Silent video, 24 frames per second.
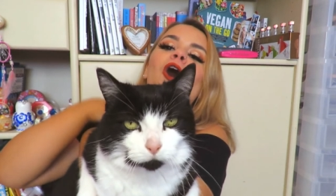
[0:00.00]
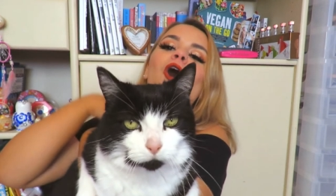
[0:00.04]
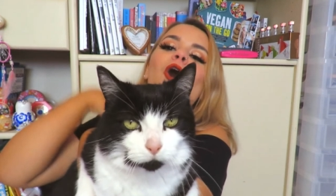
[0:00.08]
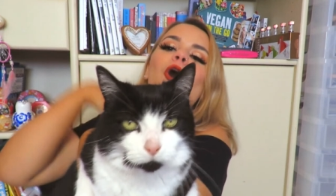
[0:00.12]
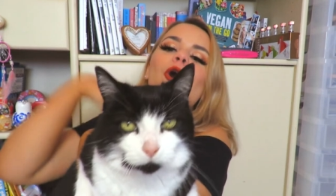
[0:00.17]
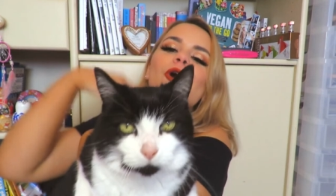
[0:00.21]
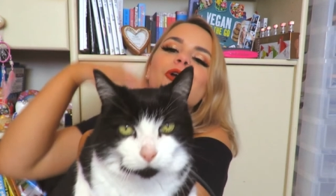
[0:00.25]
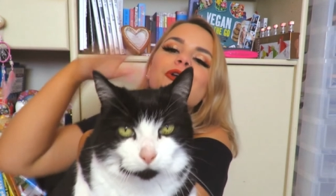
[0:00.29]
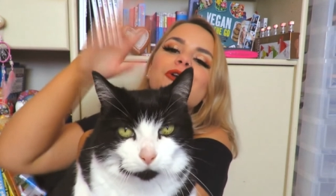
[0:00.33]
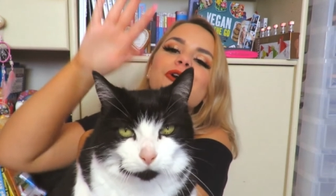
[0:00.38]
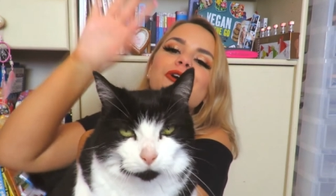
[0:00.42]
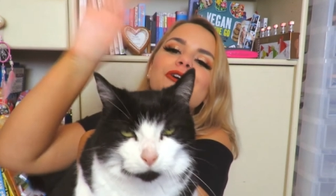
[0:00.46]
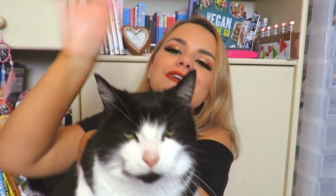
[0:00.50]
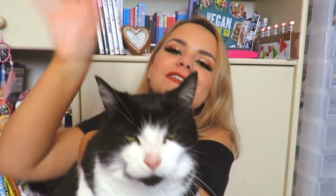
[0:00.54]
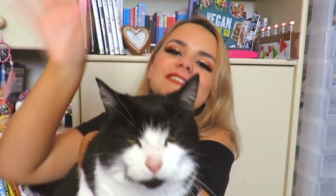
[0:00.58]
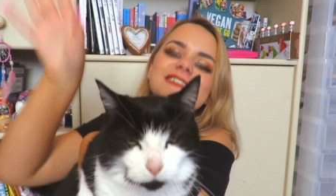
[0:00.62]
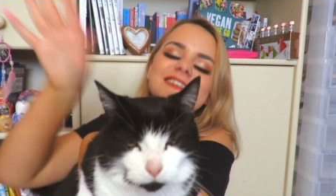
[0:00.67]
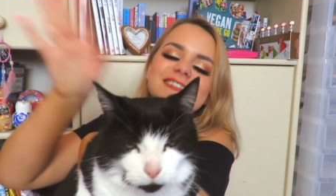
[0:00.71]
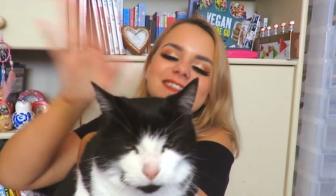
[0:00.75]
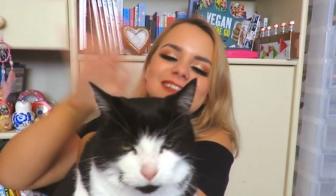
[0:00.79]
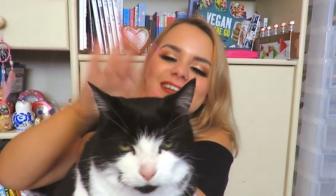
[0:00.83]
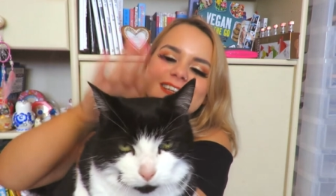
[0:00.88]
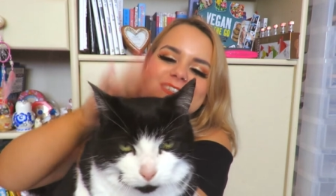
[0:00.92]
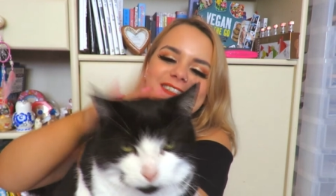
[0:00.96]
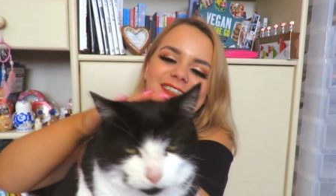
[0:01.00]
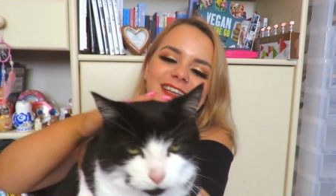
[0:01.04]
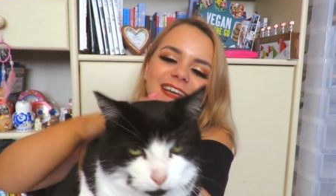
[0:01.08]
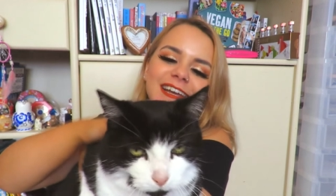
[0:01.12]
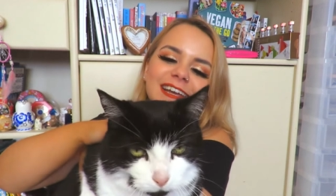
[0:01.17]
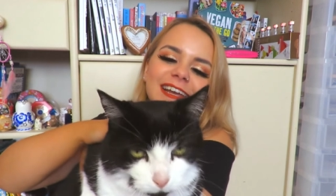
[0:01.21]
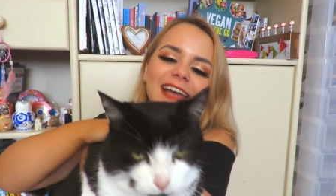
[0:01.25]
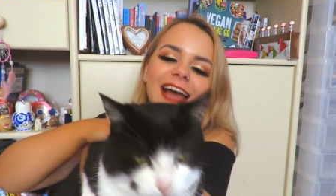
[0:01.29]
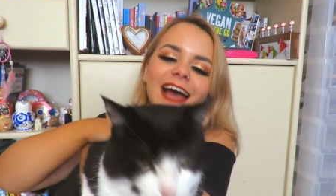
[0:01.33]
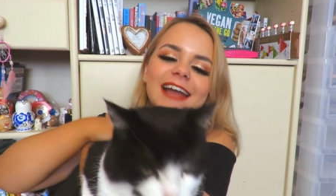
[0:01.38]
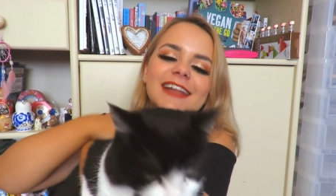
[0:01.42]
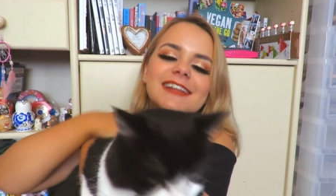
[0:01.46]
Hi guys, it's
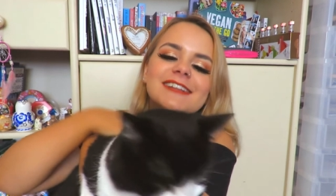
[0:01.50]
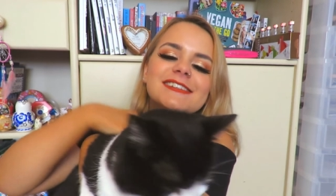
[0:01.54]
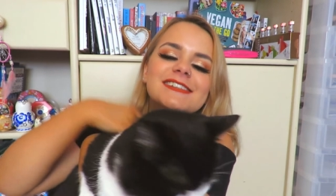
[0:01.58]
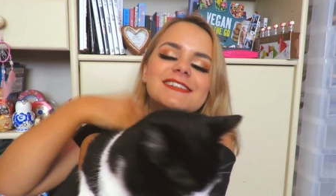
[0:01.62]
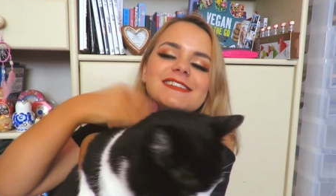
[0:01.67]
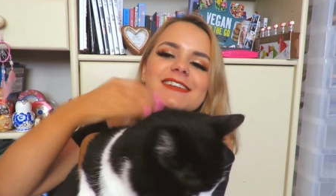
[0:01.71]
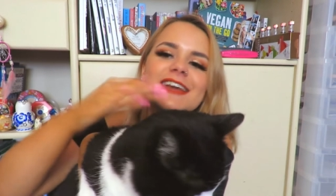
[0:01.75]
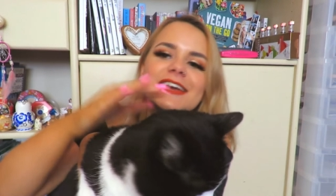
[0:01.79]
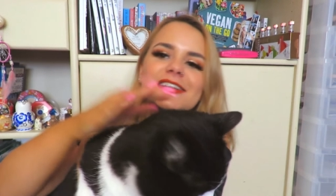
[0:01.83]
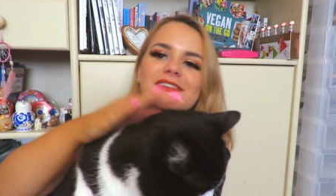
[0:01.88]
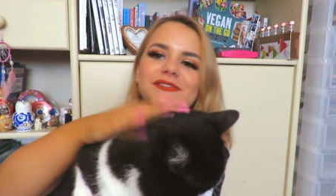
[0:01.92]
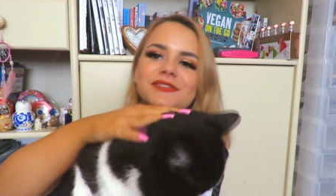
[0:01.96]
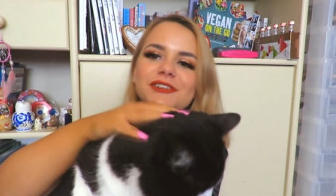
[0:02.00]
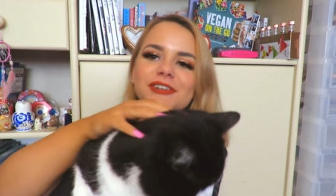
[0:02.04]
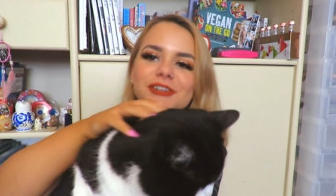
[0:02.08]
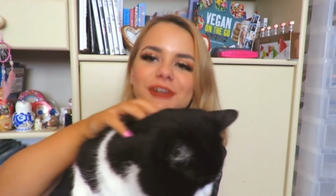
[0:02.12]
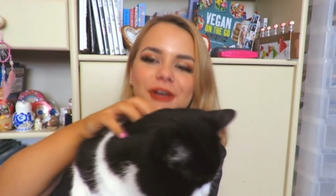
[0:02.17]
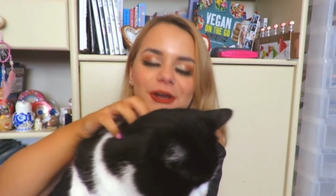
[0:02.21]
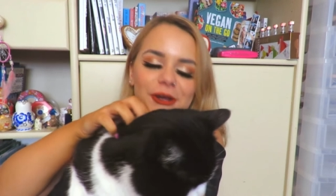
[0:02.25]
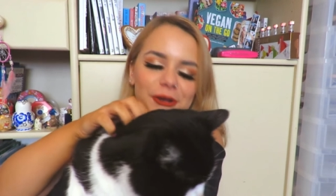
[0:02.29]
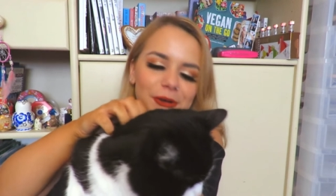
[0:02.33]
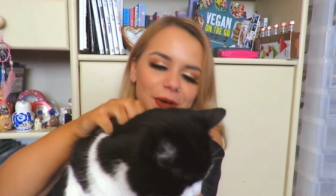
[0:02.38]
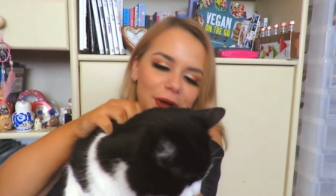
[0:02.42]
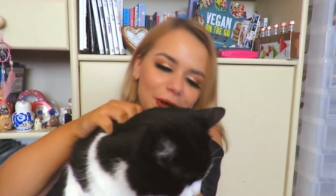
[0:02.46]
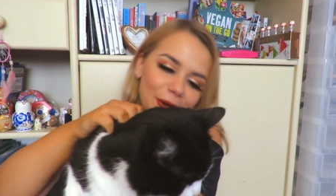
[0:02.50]
Izzy, and in today's video,